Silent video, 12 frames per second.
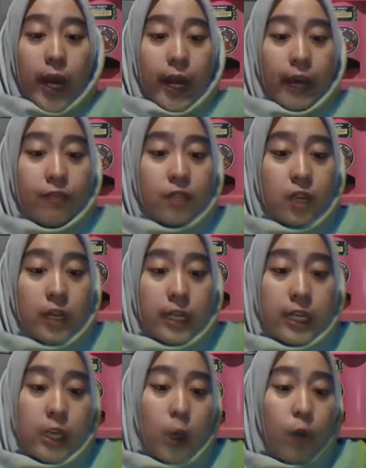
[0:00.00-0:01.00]
I have done
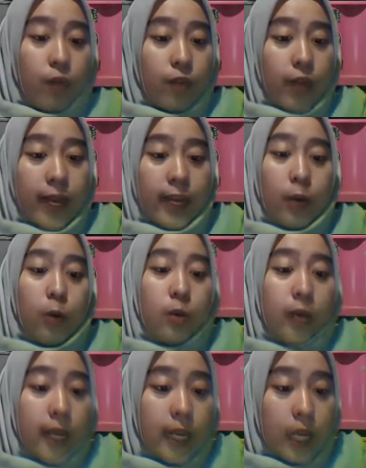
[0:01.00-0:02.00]
in the offline and
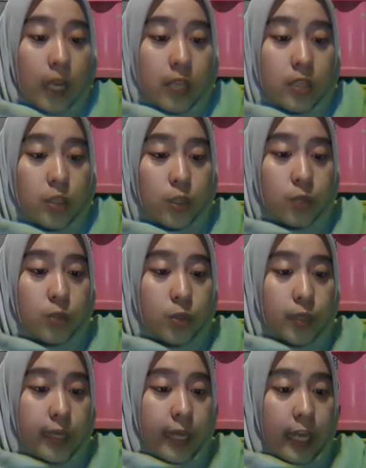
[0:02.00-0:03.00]
online classroom
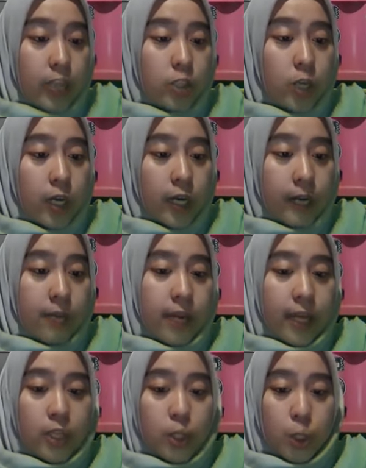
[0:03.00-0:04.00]
during the HRM
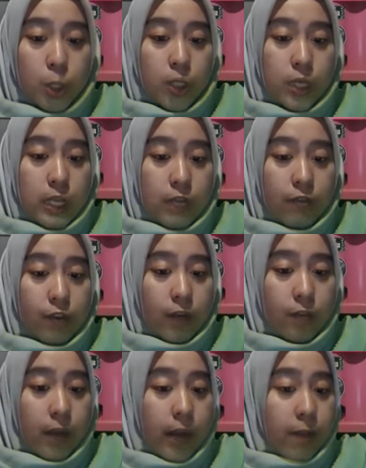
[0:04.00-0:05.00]
lecture
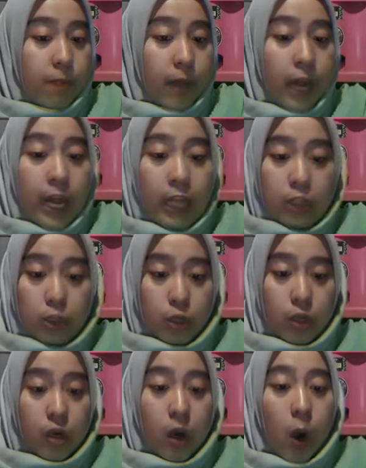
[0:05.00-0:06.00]
delivered by my lecturer.